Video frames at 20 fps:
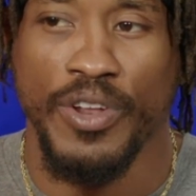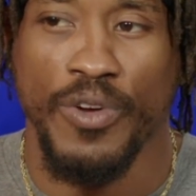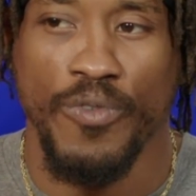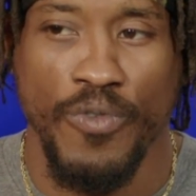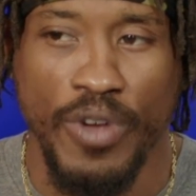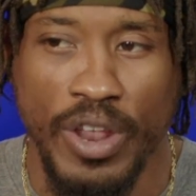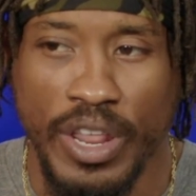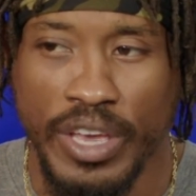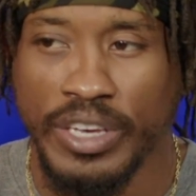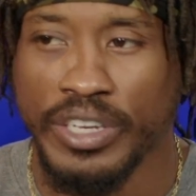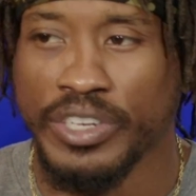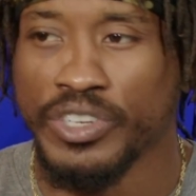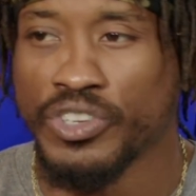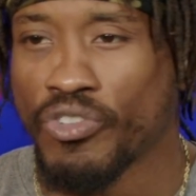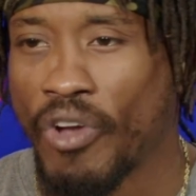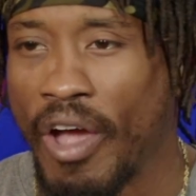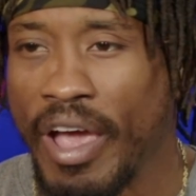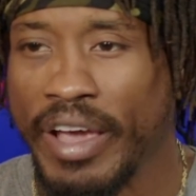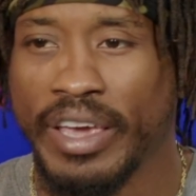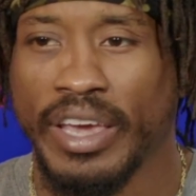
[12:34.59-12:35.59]
really good
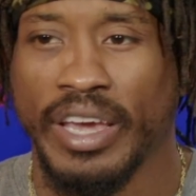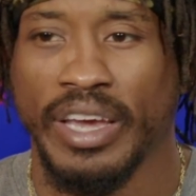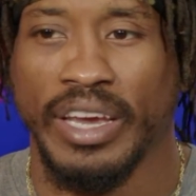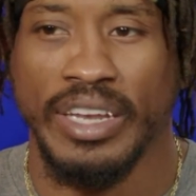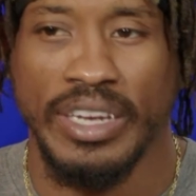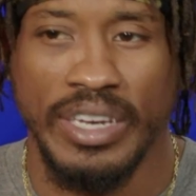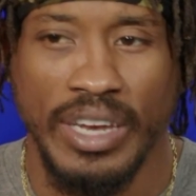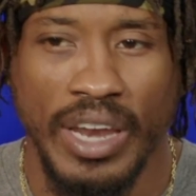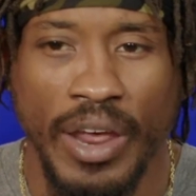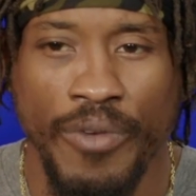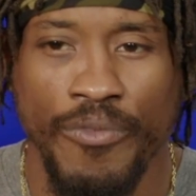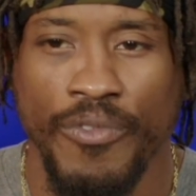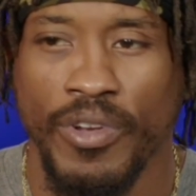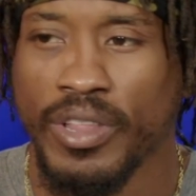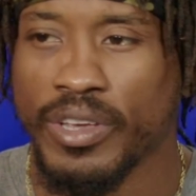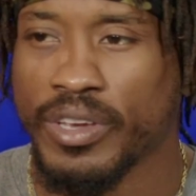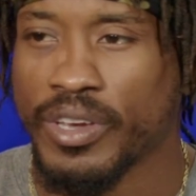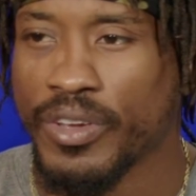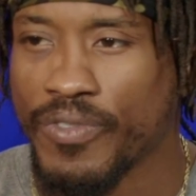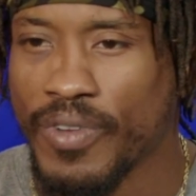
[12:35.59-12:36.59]
striking and
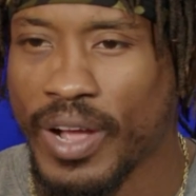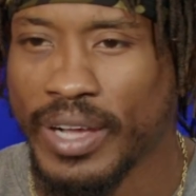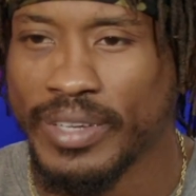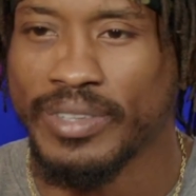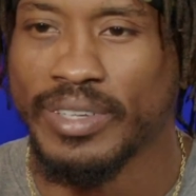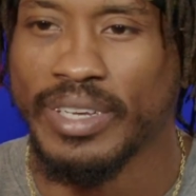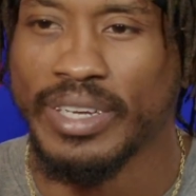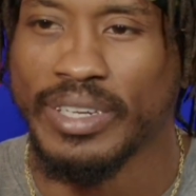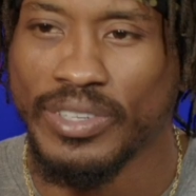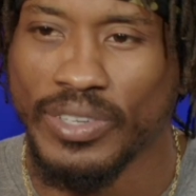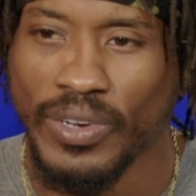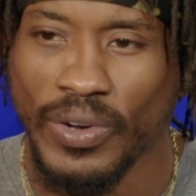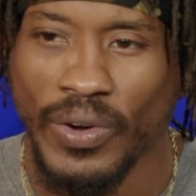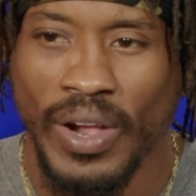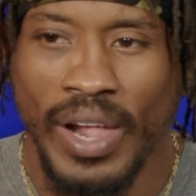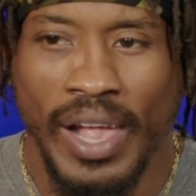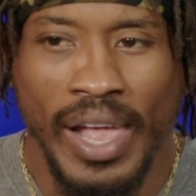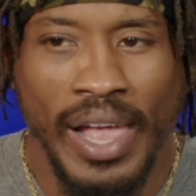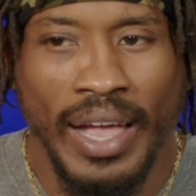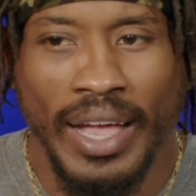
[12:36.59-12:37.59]
really good wrestling. So
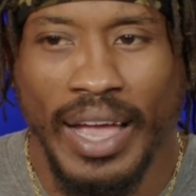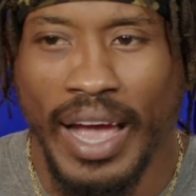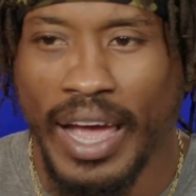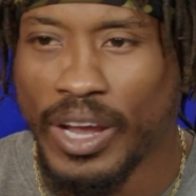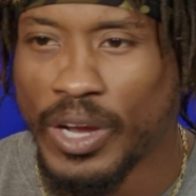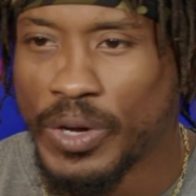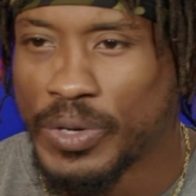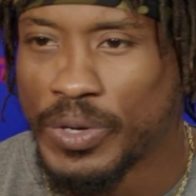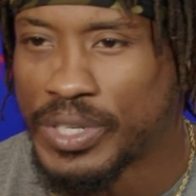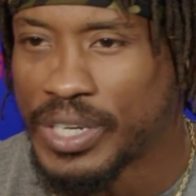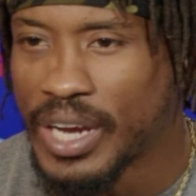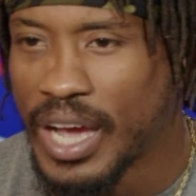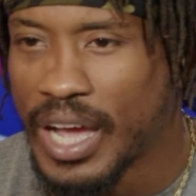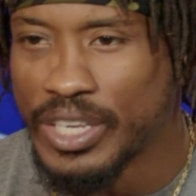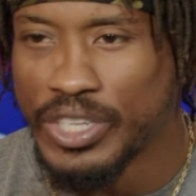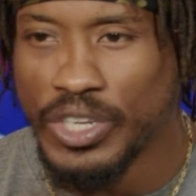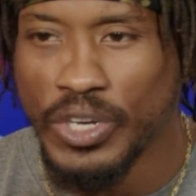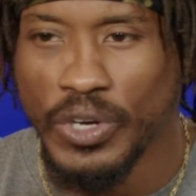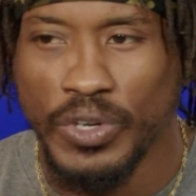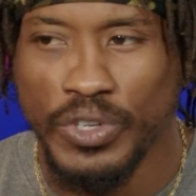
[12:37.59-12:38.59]
gotta go John
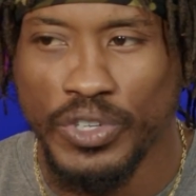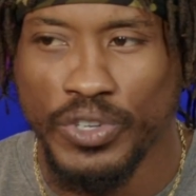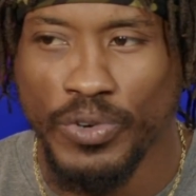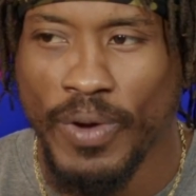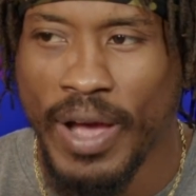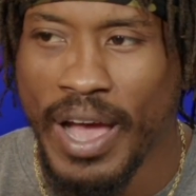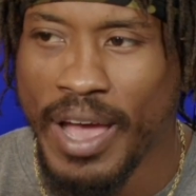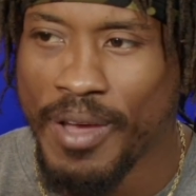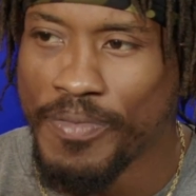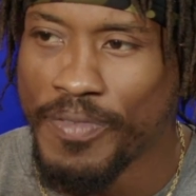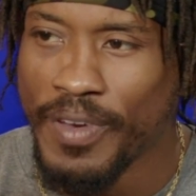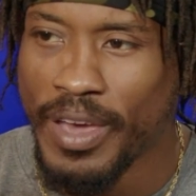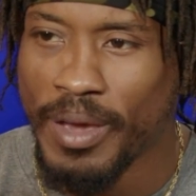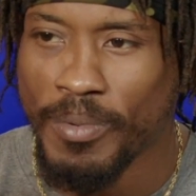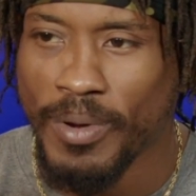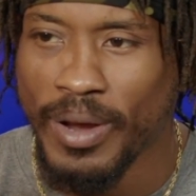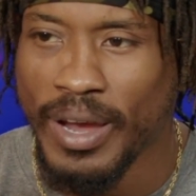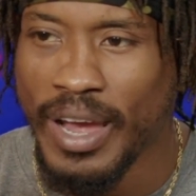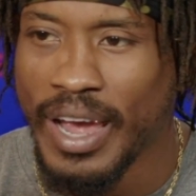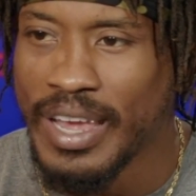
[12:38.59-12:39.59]
Jones, Uriah
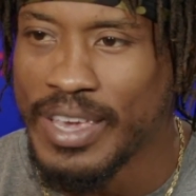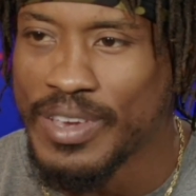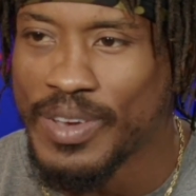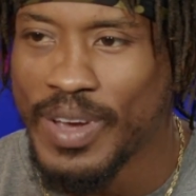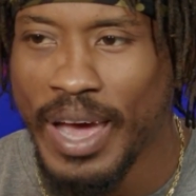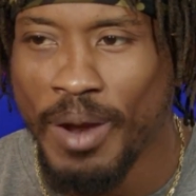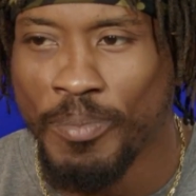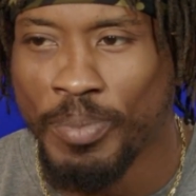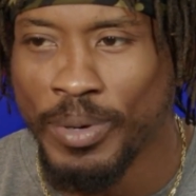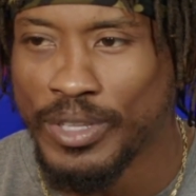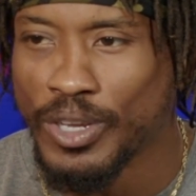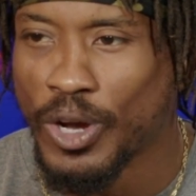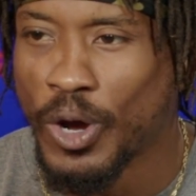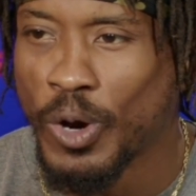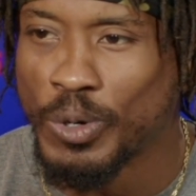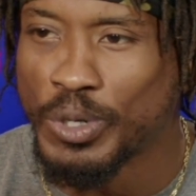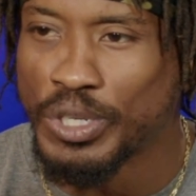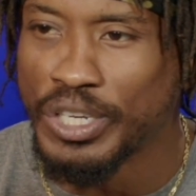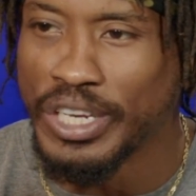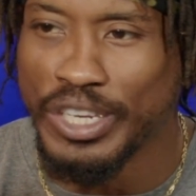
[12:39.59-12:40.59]
Faber, and you gotta put the
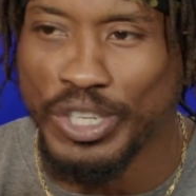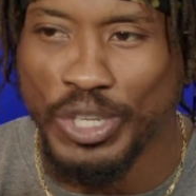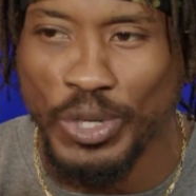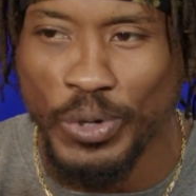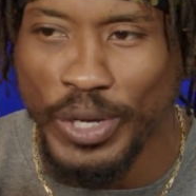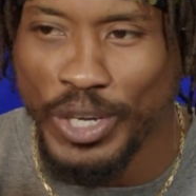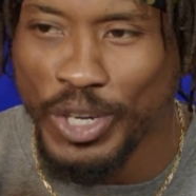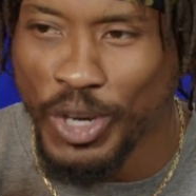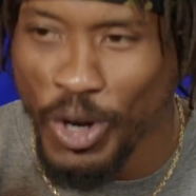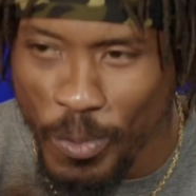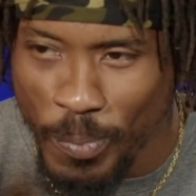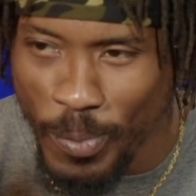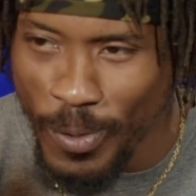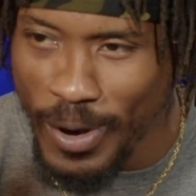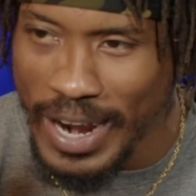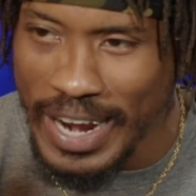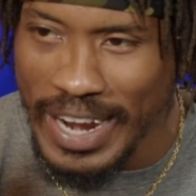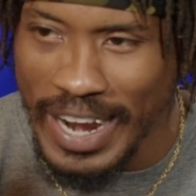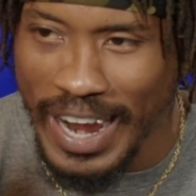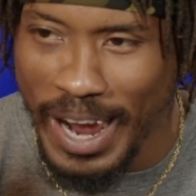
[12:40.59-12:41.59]
OG Dewey Cooper
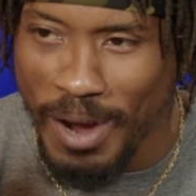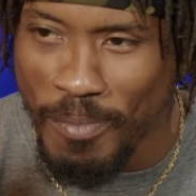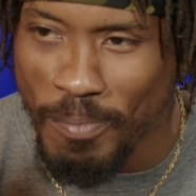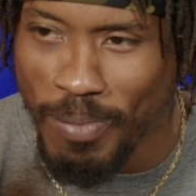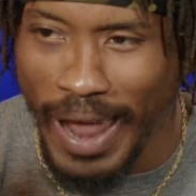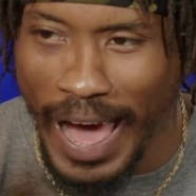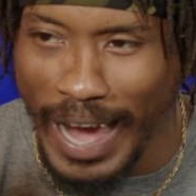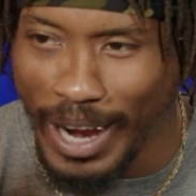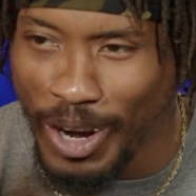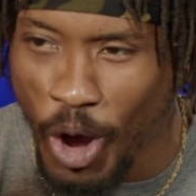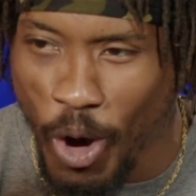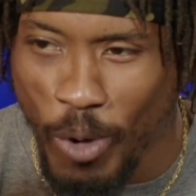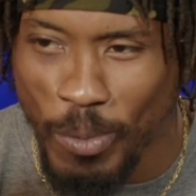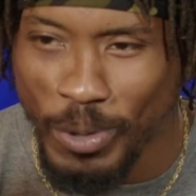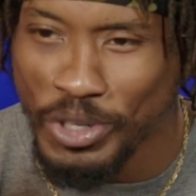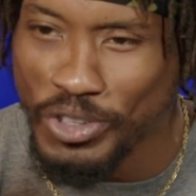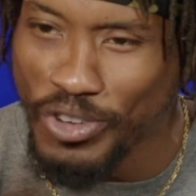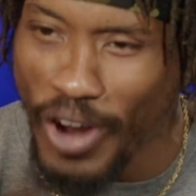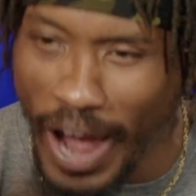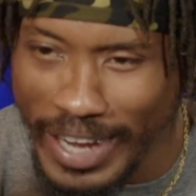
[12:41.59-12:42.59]
in there. Black Cobra
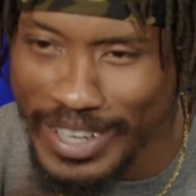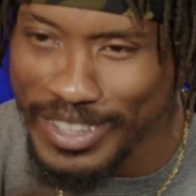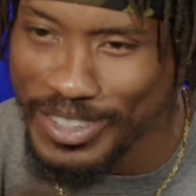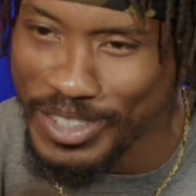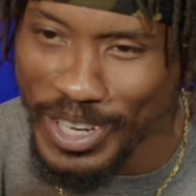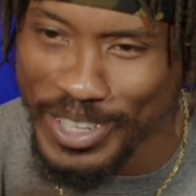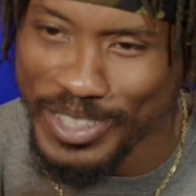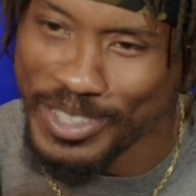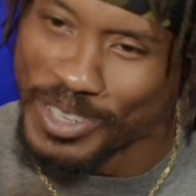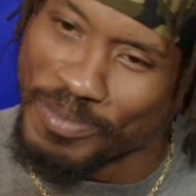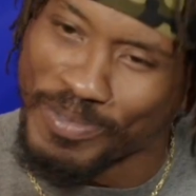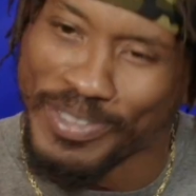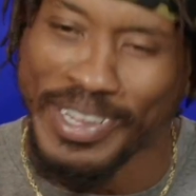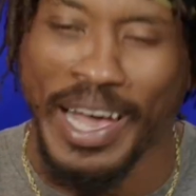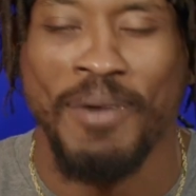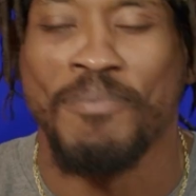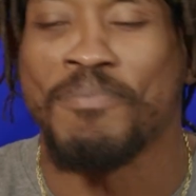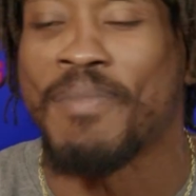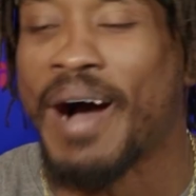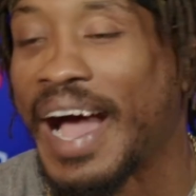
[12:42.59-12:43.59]
Striking Systems.
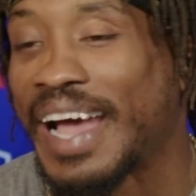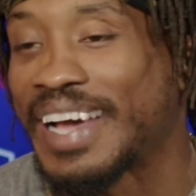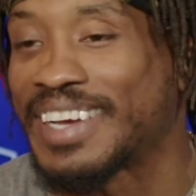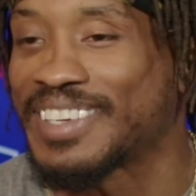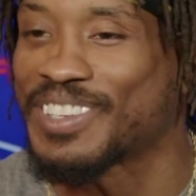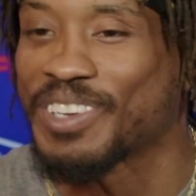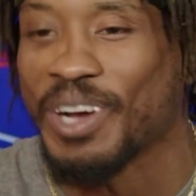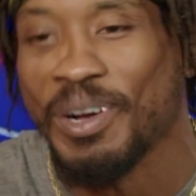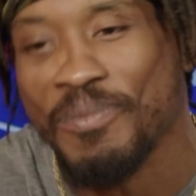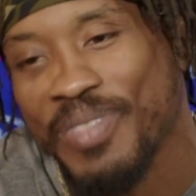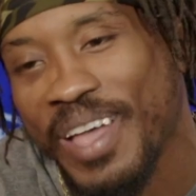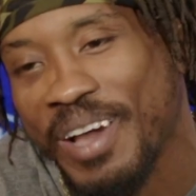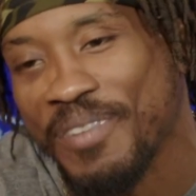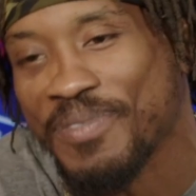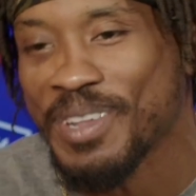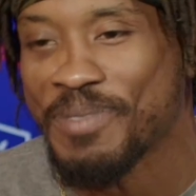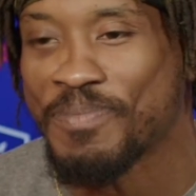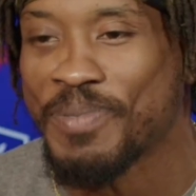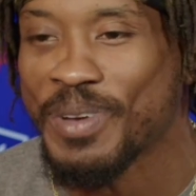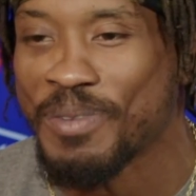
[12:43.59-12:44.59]
I'm biased, so I'm
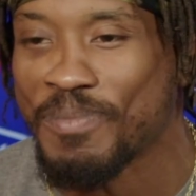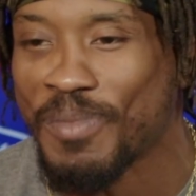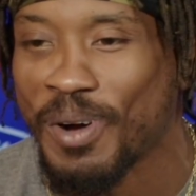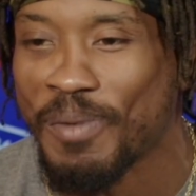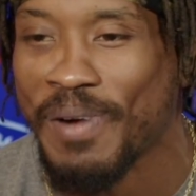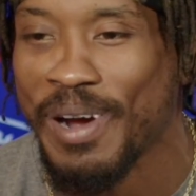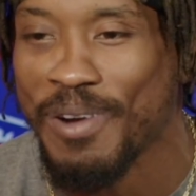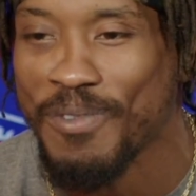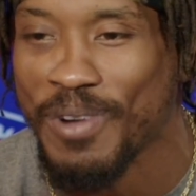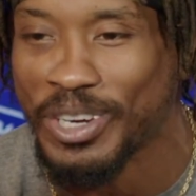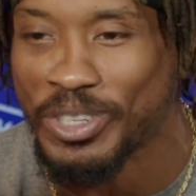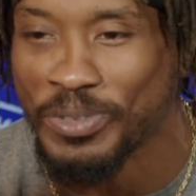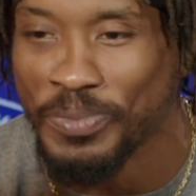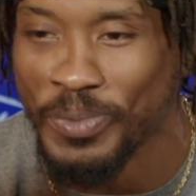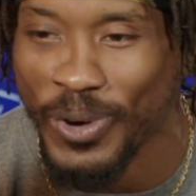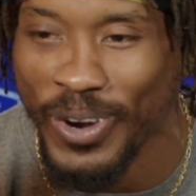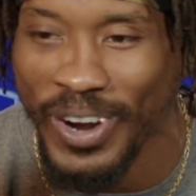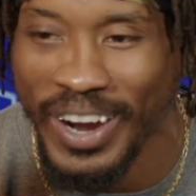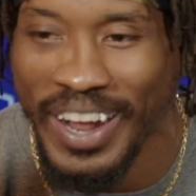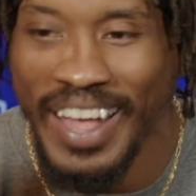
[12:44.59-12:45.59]
definitely putting him on my
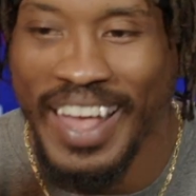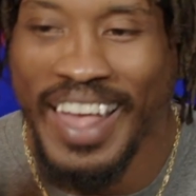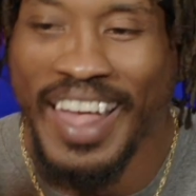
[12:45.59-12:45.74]
Rushmore.